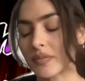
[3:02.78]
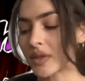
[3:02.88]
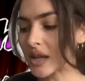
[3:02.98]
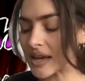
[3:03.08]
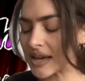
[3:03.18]

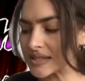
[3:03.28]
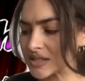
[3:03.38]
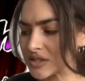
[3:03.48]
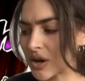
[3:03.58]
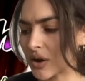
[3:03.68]
And
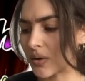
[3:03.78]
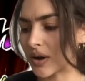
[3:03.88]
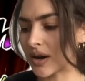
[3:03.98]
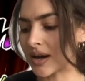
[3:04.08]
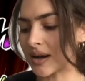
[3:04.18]
so
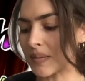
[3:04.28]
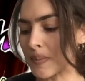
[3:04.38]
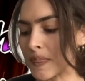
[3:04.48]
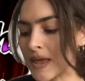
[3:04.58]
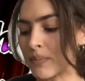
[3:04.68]

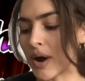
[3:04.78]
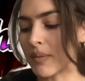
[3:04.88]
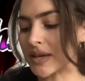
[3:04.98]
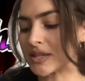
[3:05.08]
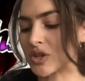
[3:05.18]
it brought
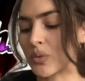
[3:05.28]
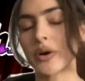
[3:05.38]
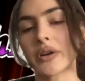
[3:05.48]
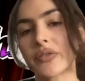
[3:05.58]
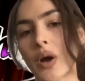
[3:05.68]
me into the
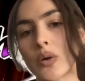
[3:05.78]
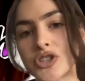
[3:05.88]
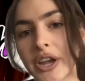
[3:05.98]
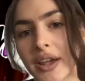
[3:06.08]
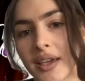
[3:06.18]
world of
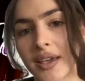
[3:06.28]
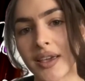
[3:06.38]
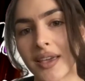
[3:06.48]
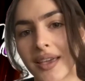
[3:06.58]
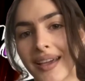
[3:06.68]
coaching
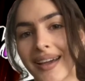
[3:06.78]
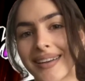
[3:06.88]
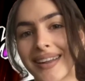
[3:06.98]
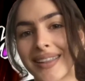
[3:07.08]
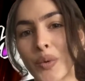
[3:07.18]
and
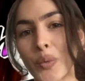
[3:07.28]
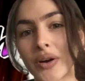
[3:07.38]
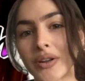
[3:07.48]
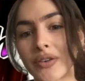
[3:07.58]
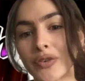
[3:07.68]
in the world
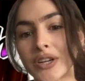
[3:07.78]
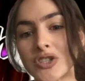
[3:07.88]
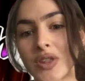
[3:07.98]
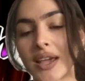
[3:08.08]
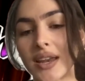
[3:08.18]
of rich
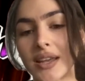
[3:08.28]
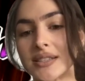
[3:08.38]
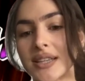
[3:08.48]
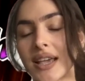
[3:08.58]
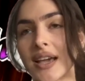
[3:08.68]
ladies.
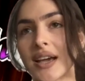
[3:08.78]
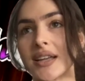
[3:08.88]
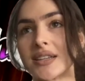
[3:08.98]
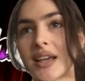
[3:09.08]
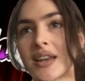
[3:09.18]
And
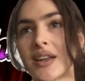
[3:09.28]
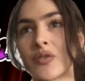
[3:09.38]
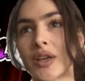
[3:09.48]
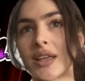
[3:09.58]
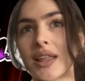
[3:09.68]
it
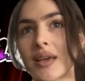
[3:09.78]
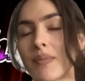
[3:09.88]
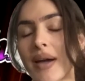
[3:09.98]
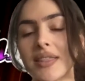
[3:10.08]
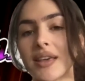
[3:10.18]
really, like,
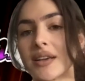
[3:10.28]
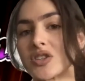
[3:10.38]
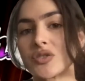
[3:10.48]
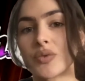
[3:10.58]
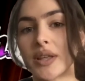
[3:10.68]
my thing is
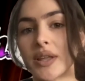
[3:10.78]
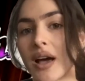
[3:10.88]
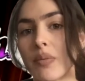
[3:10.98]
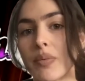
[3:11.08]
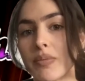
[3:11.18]
just really
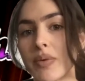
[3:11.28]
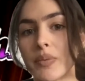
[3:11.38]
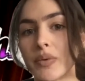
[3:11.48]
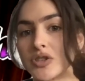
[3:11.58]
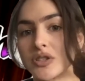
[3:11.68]
helping
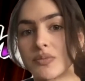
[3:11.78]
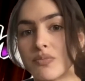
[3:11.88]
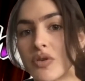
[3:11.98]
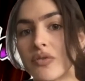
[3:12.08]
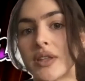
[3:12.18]
people just
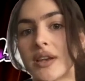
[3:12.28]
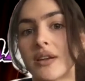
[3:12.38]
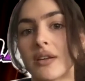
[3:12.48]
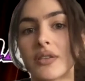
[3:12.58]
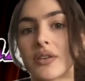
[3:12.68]
move the
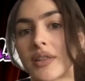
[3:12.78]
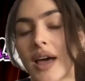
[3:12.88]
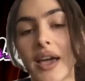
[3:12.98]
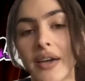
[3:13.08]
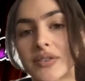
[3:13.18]
needle in their
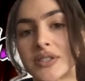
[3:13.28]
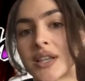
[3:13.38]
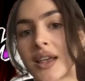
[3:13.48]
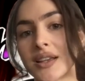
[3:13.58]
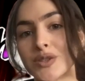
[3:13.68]
lives,
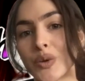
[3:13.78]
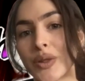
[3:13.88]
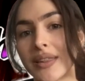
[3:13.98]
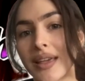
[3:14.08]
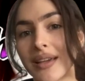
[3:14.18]
so
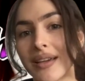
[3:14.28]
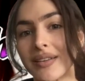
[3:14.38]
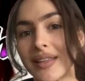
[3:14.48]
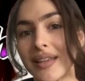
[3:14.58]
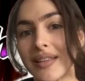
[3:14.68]
then they
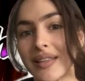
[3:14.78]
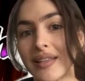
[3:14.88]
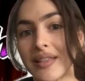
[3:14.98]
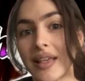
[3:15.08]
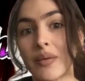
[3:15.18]
could
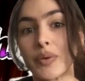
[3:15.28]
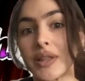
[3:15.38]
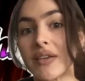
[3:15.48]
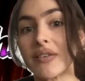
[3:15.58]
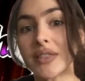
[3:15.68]

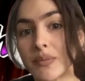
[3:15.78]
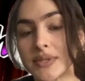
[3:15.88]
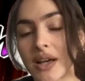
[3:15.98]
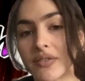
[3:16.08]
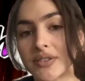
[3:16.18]
believe in
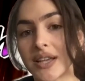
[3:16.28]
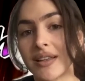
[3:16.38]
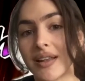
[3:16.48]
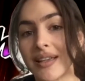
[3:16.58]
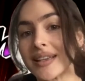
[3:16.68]
themselves and
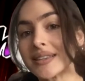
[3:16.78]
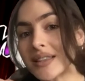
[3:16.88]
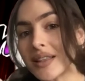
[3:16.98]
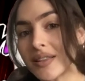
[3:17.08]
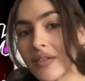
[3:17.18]
get to
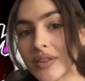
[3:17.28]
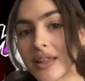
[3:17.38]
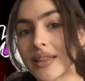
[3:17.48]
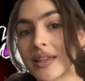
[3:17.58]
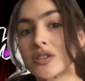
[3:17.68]
the level that
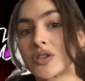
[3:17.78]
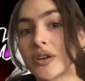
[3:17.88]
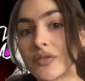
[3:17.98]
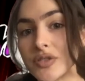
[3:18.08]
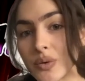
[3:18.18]
they
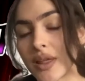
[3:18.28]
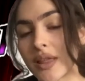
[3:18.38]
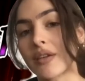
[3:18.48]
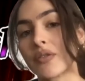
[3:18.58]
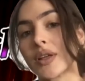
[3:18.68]
deserve to and that
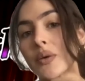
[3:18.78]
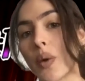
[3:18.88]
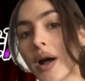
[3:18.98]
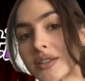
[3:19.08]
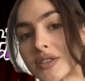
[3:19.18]
they really
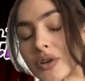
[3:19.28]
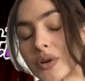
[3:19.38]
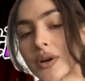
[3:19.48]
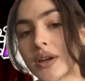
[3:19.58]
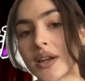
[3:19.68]
want to.
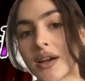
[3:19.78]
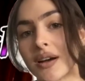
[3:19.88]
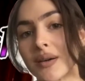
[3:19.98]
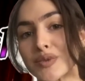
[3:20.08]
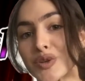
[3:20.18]

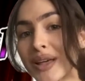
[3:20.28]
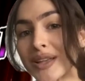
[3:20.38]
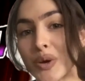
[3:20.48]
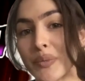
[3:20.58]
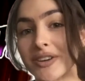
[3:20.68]
So that's
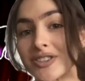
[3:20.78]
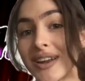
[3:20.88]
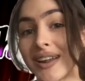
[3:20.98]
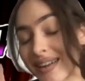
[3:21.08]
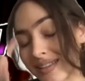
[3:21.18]
why I'm here today,
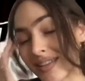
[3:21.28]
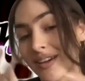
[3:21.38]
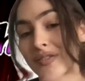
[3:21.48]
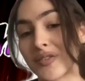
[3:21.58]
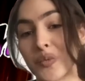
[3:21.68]
and I
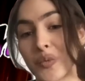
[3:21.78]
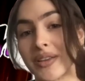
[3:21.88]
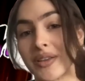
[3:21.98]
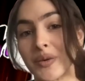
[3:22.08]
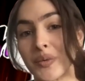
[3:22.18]
love what
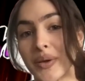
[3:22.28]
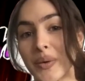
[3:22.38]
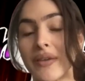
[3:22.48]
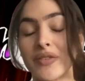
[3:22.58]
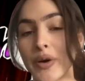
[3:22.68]
you
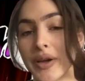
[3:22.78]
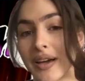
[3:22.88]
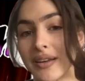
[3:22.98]
have going on.